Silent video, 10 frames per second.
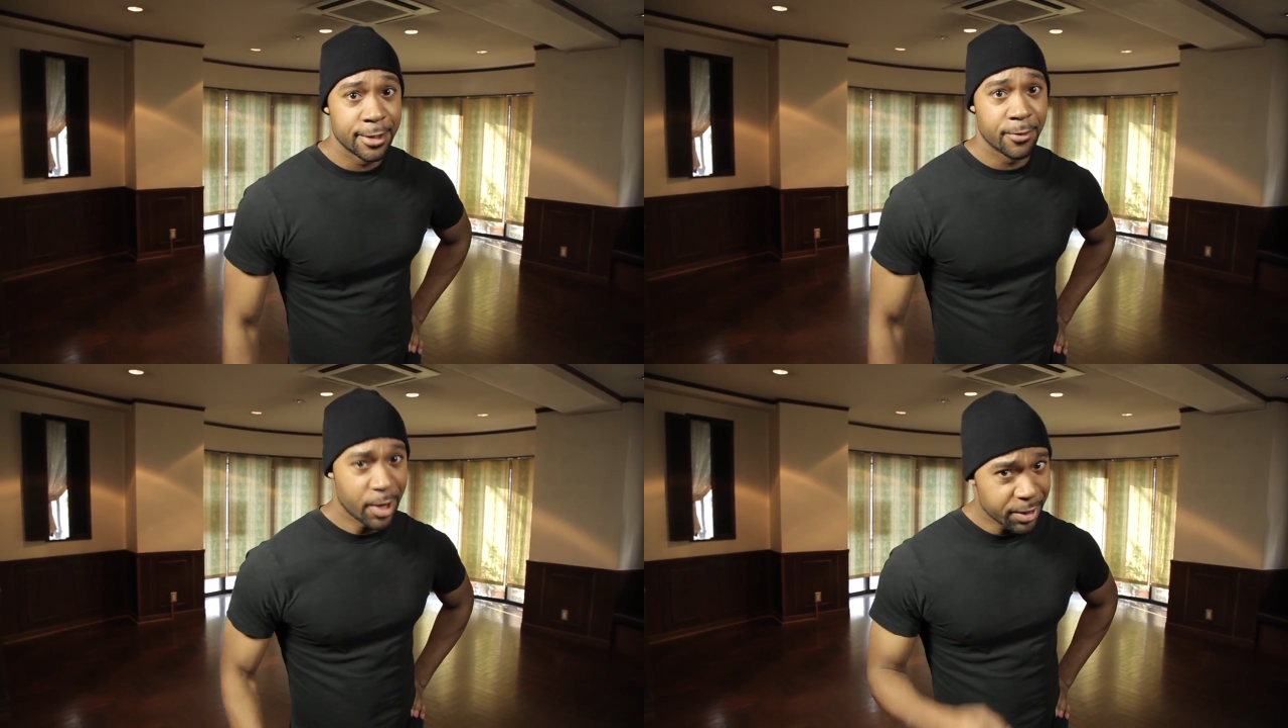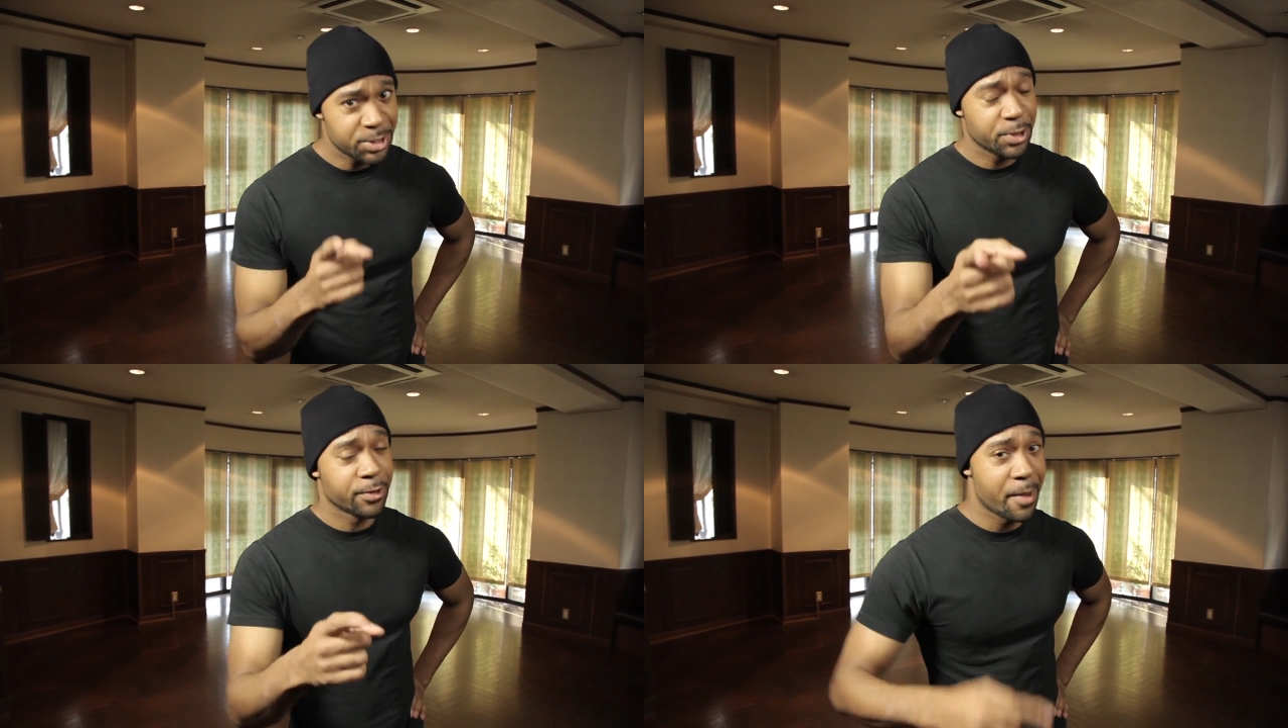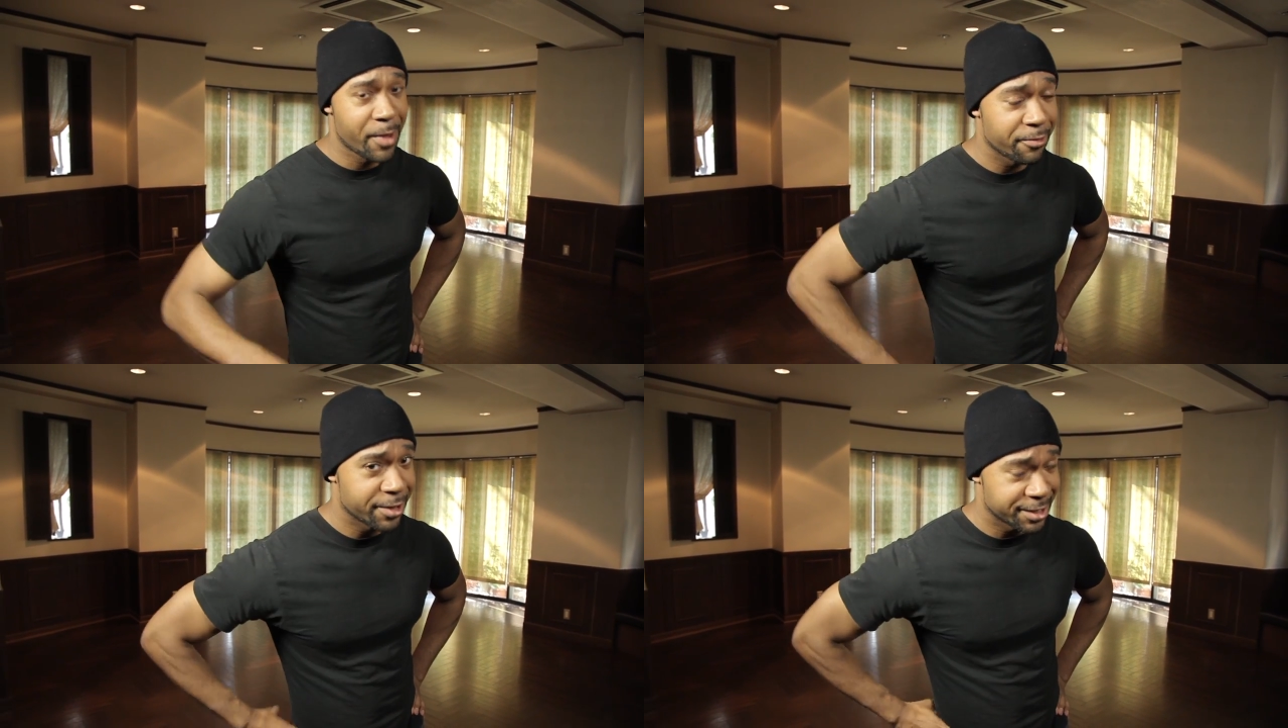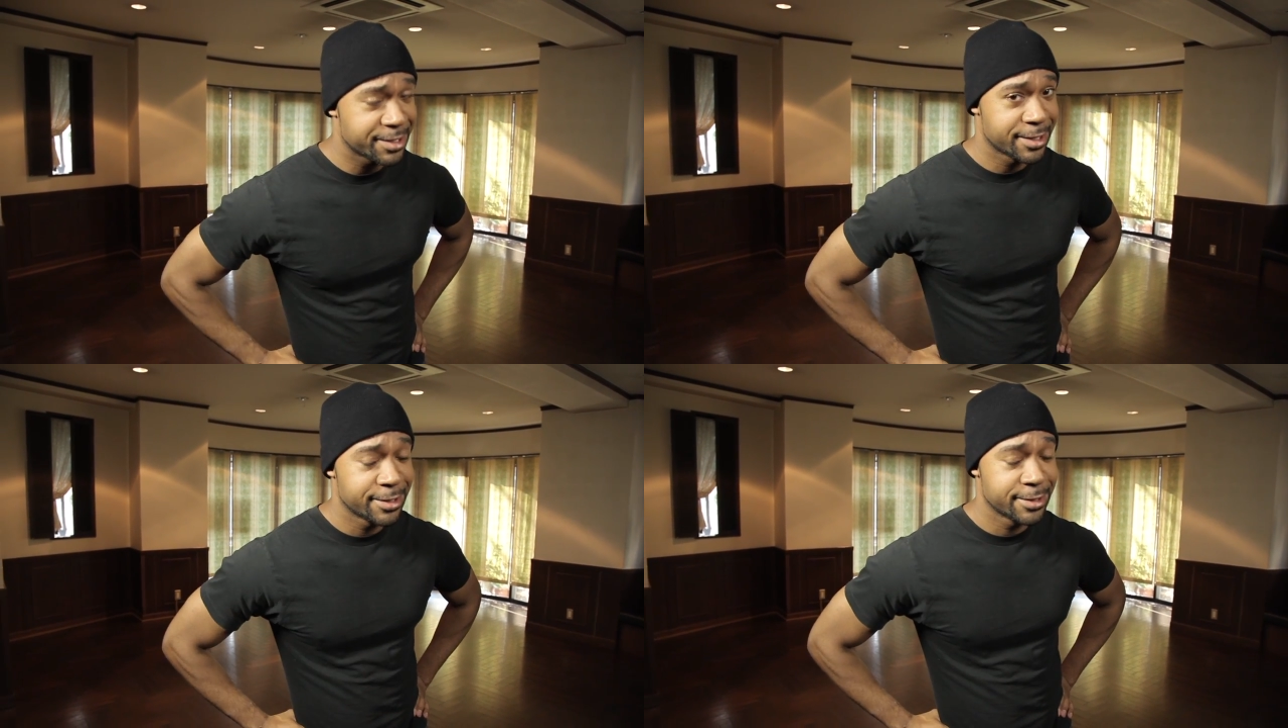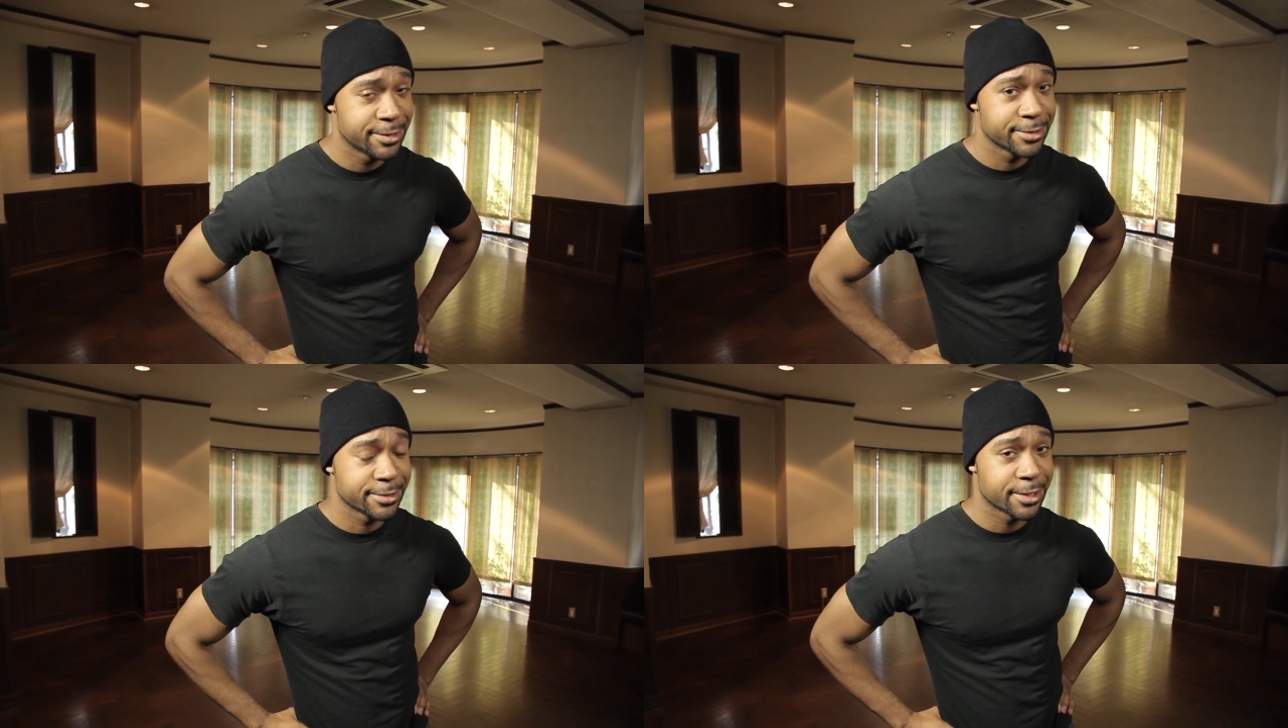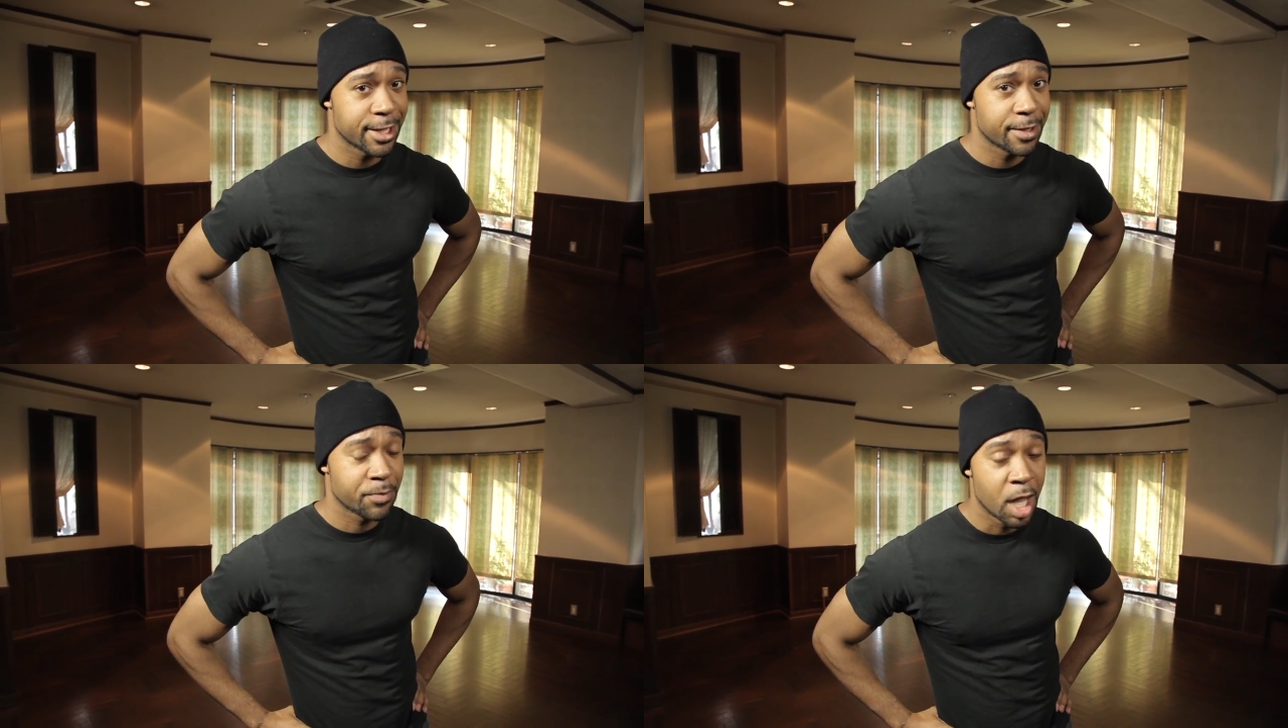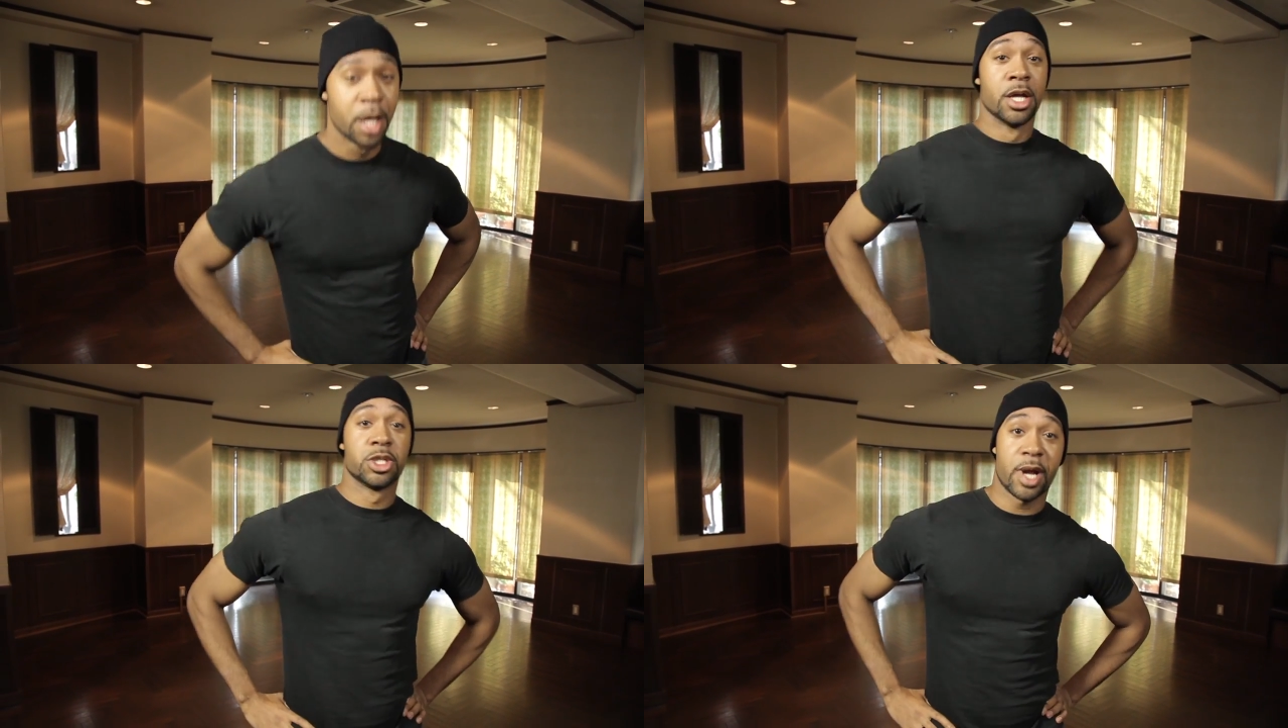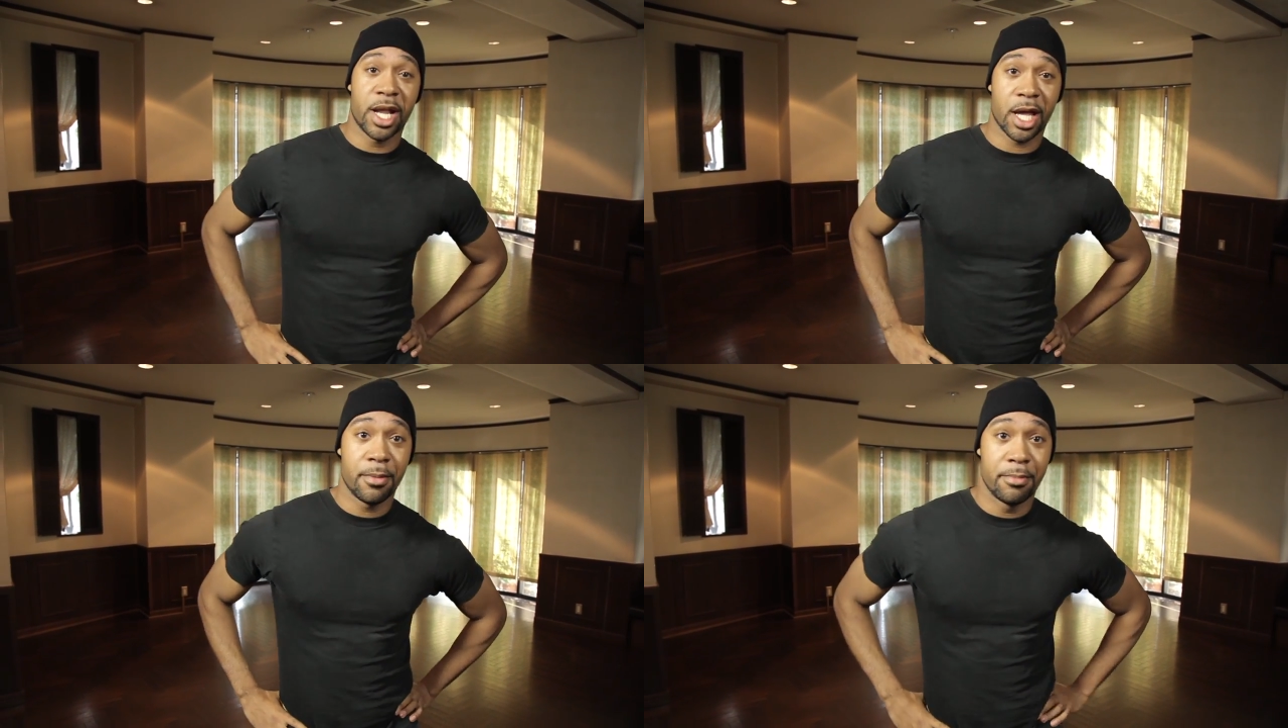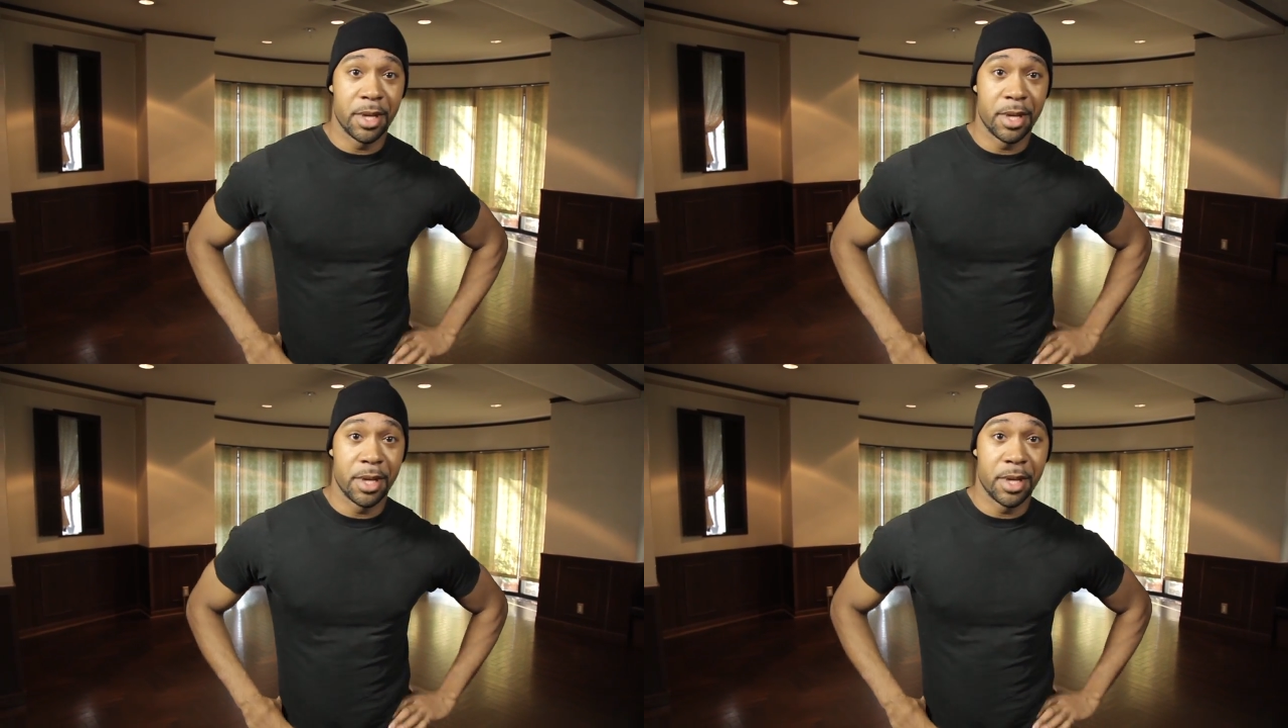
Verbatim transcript: why don't you grab my wrist? Okay? Training it